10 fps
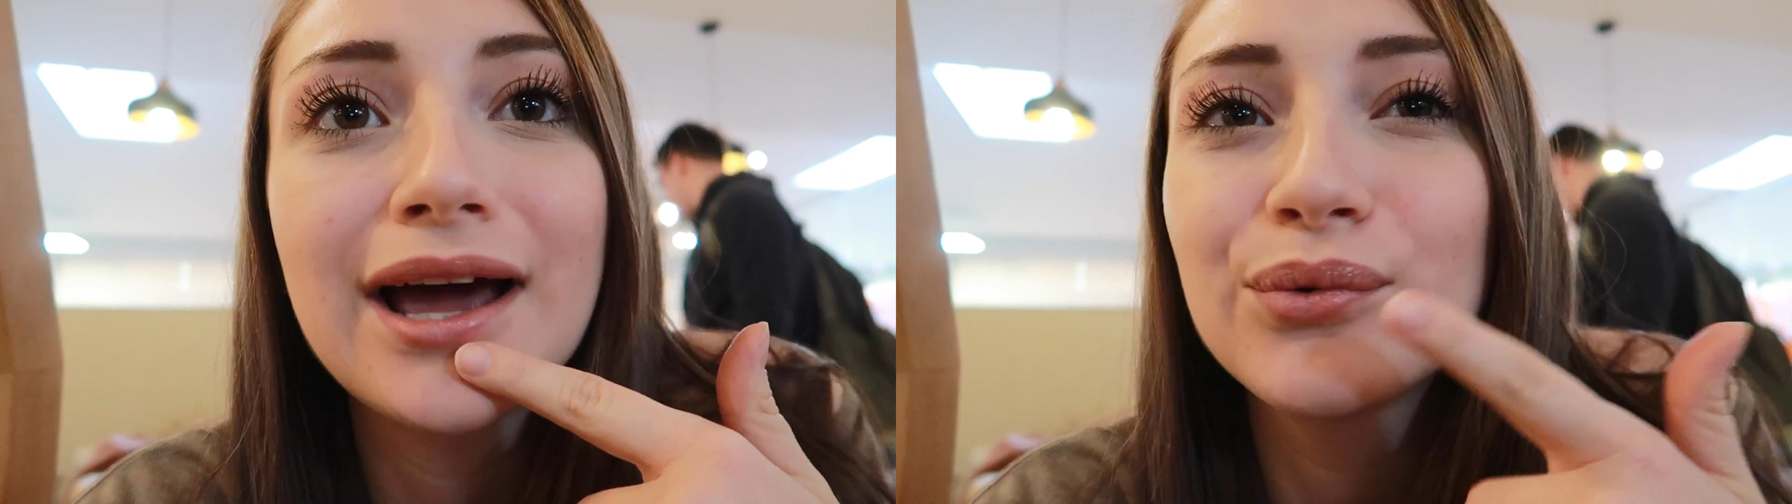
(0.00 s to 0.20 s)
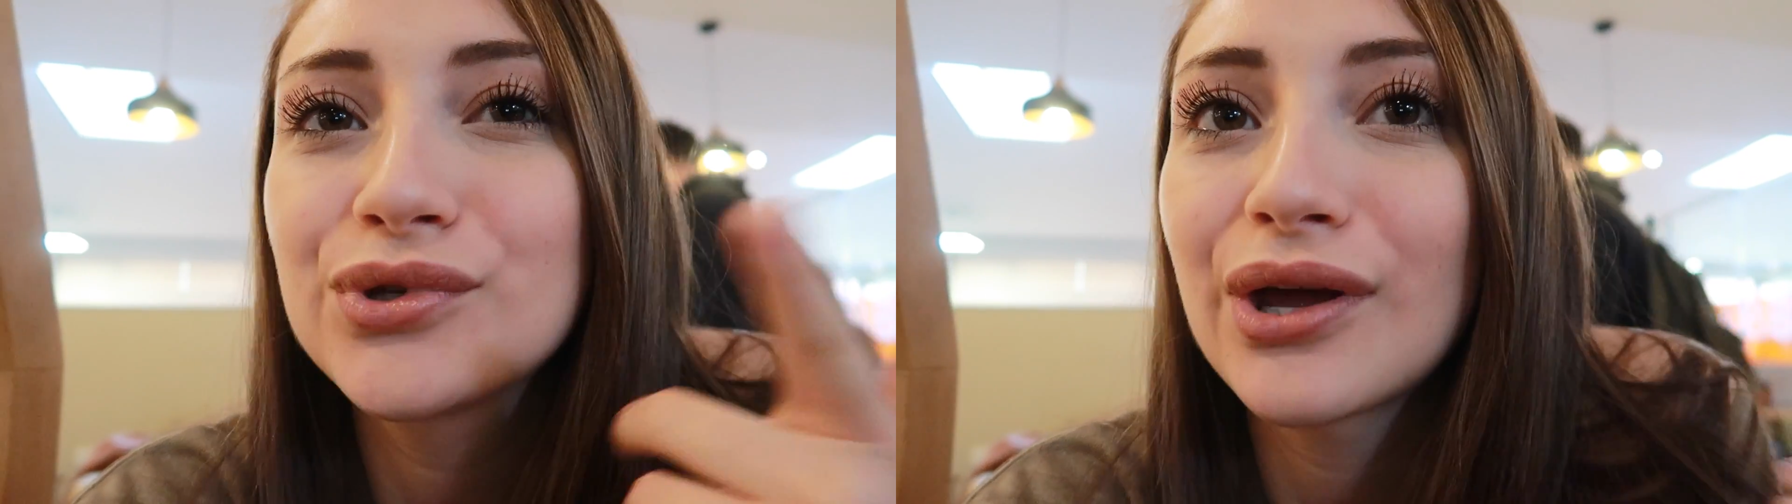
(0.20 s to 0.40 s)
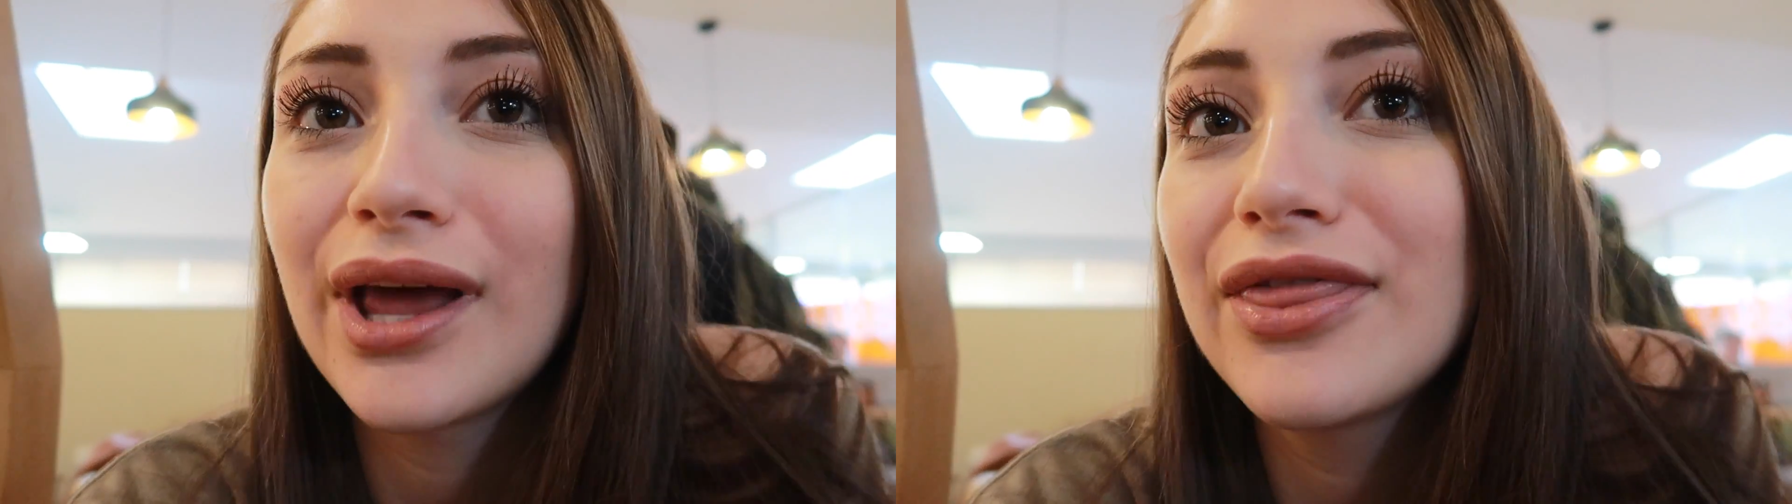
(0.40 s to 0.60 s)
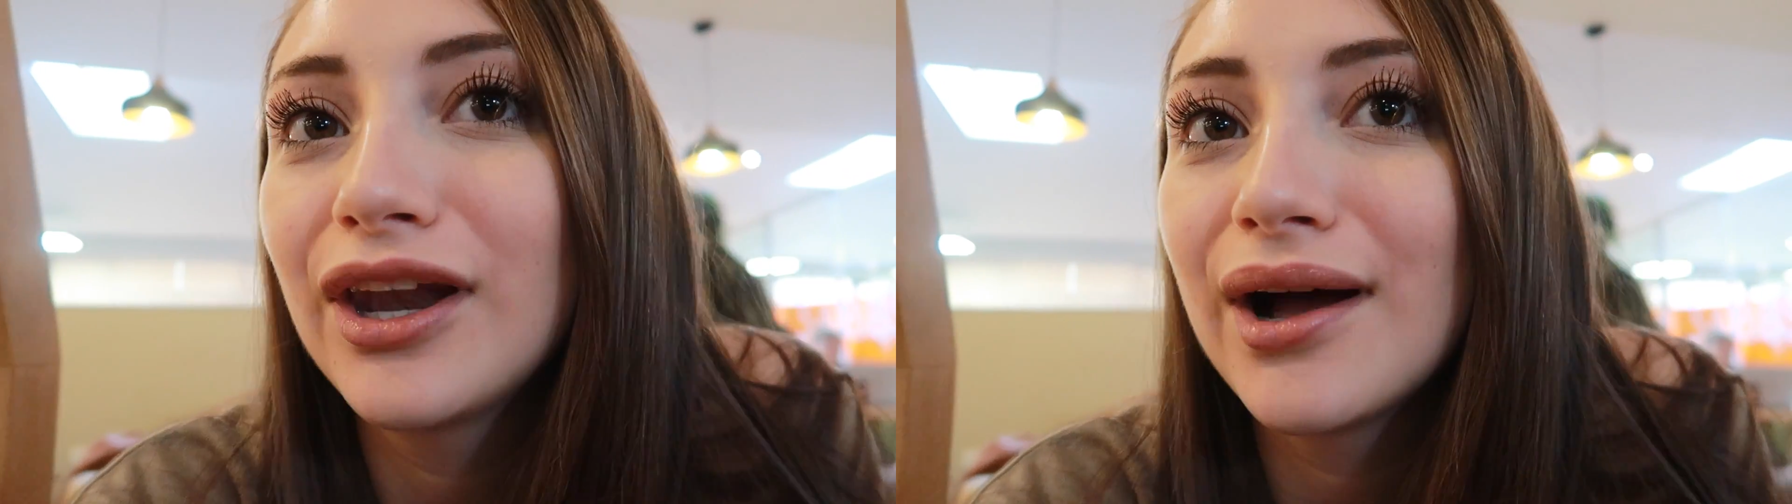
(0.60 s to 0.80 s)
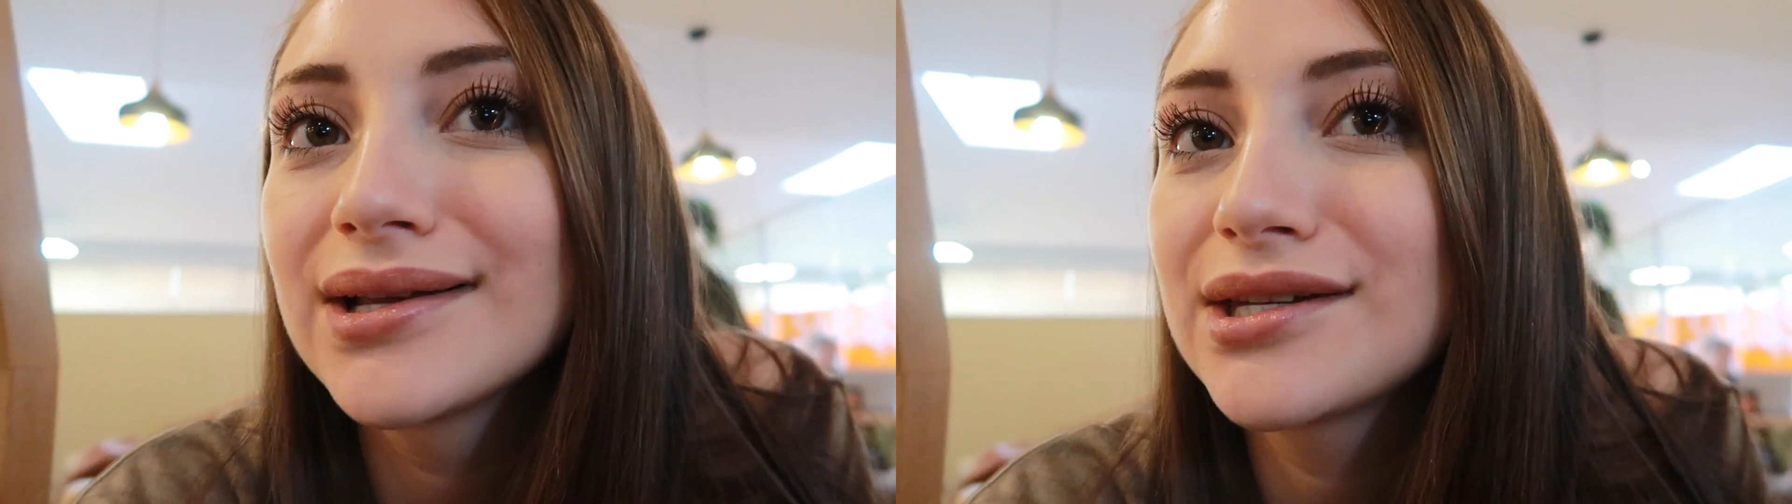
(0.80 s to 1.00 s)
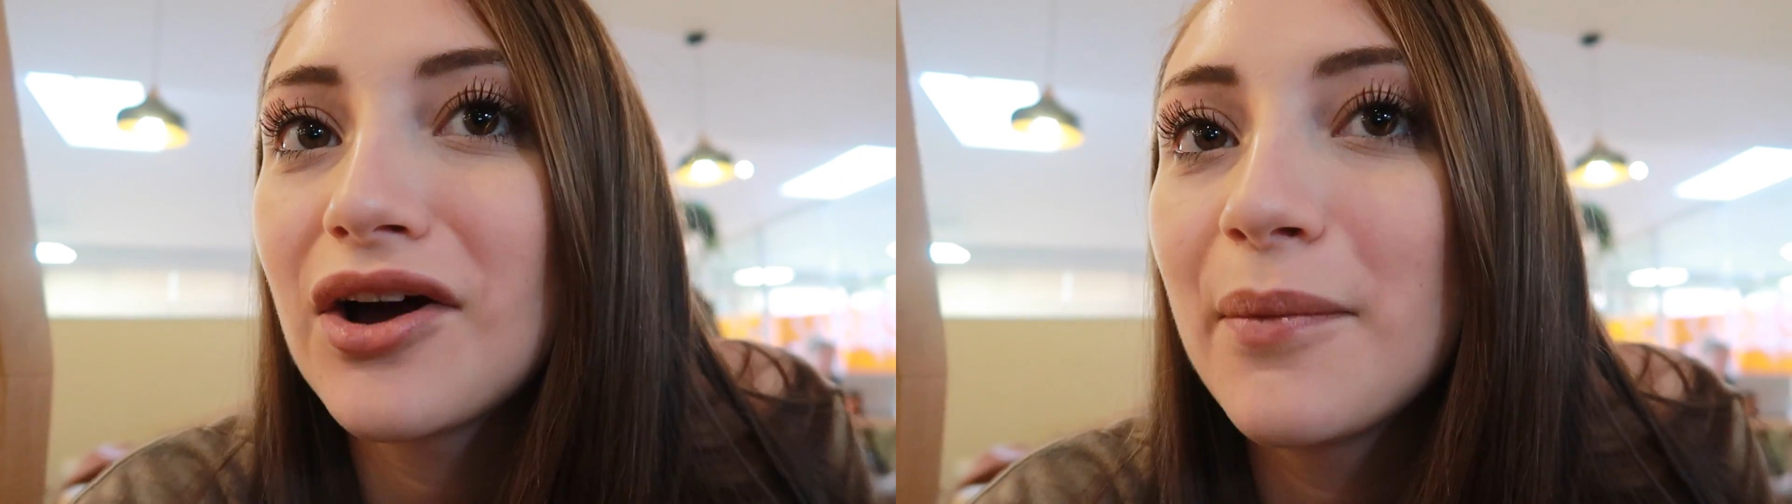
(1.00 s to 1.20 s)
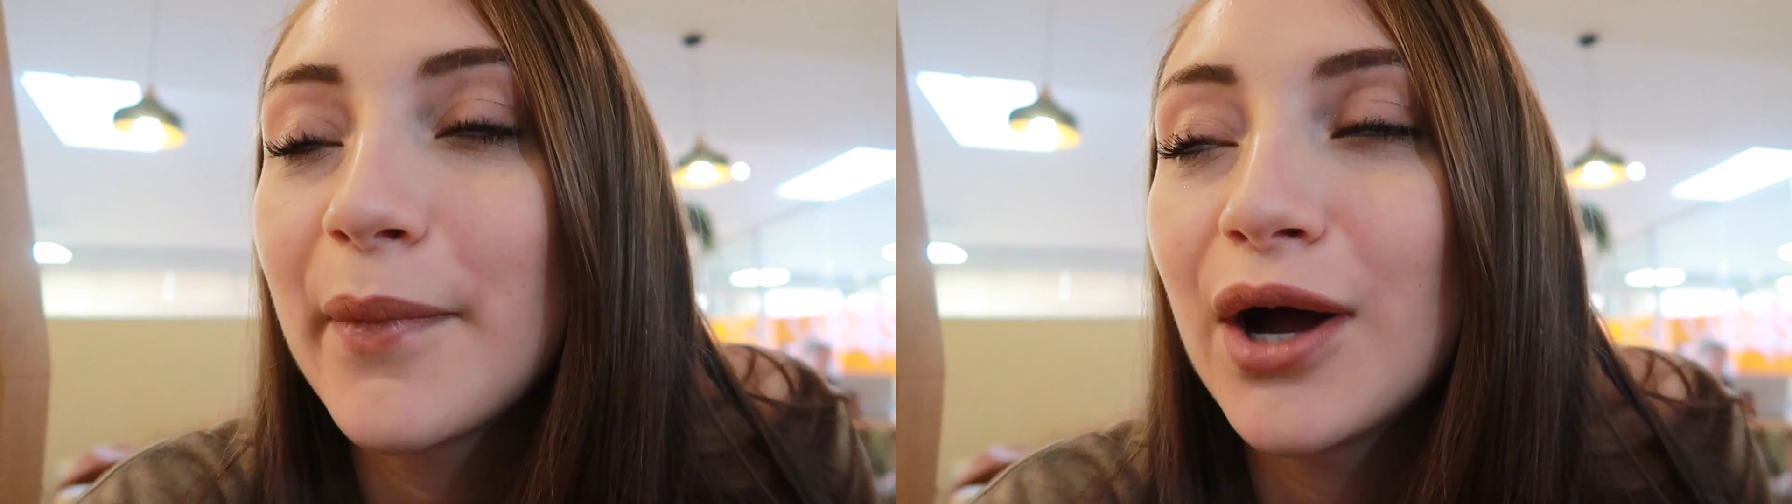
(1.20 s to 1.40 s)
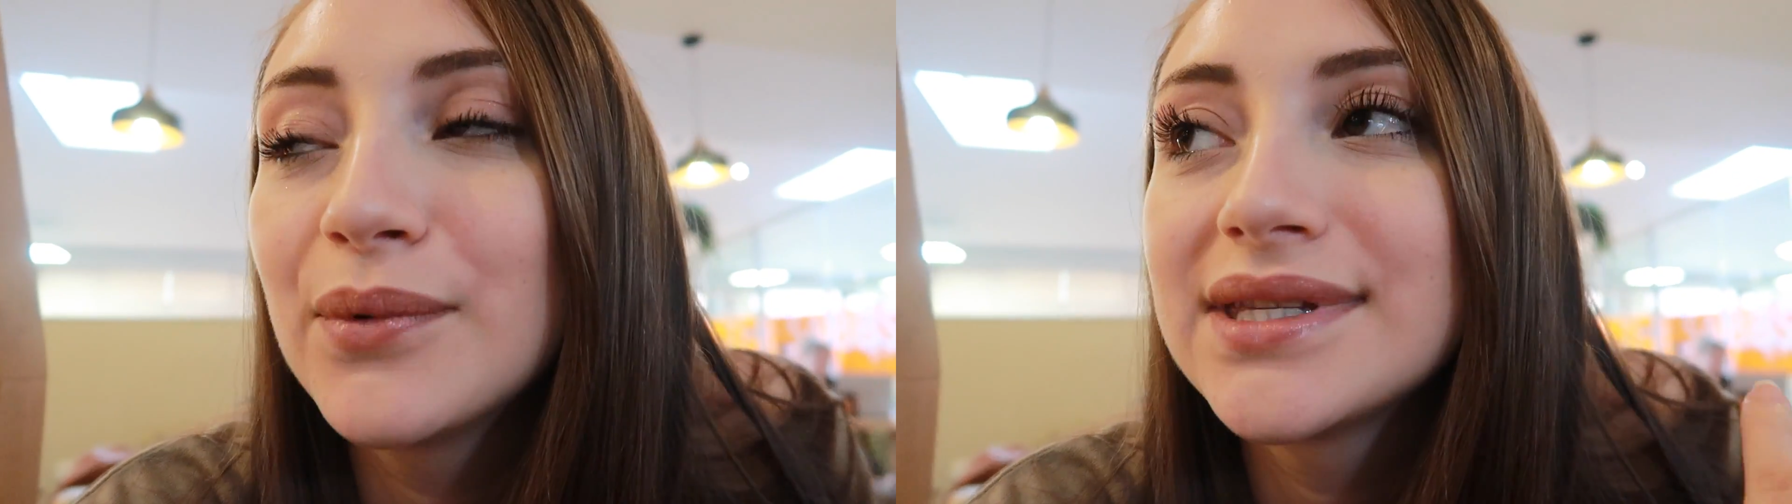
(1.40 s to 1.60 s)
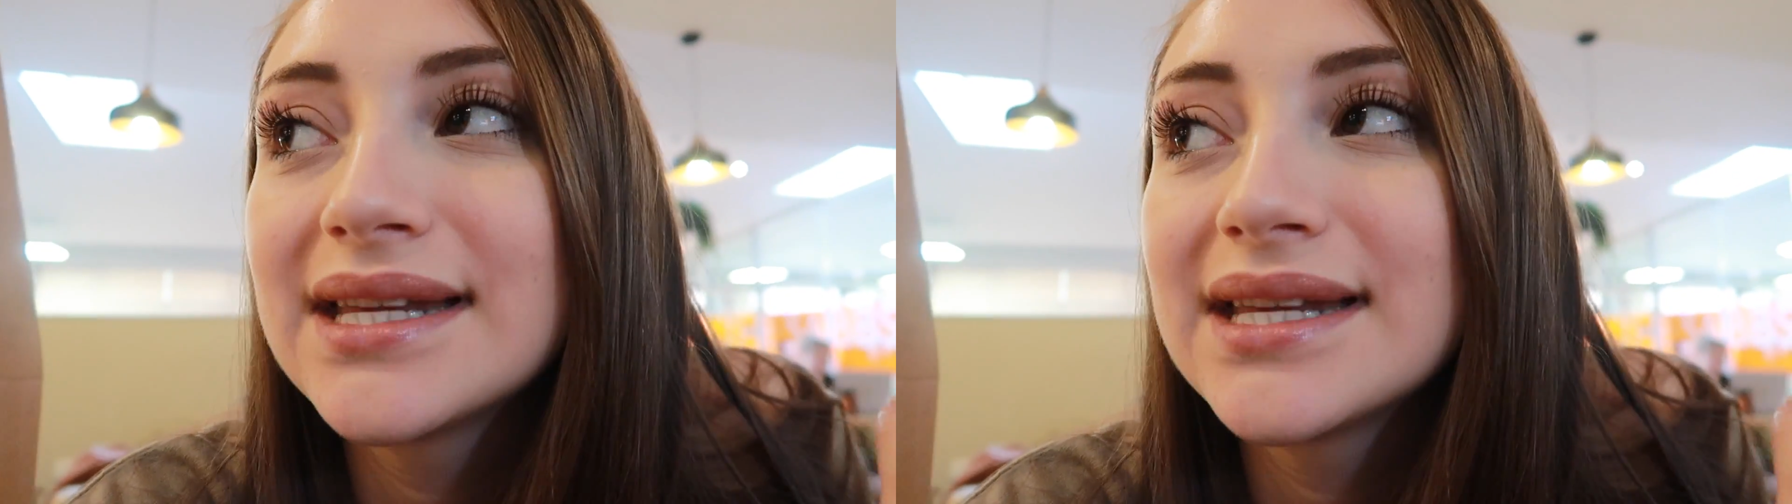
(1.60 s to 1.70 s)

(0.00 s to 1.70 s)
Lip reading: and also like the last time I was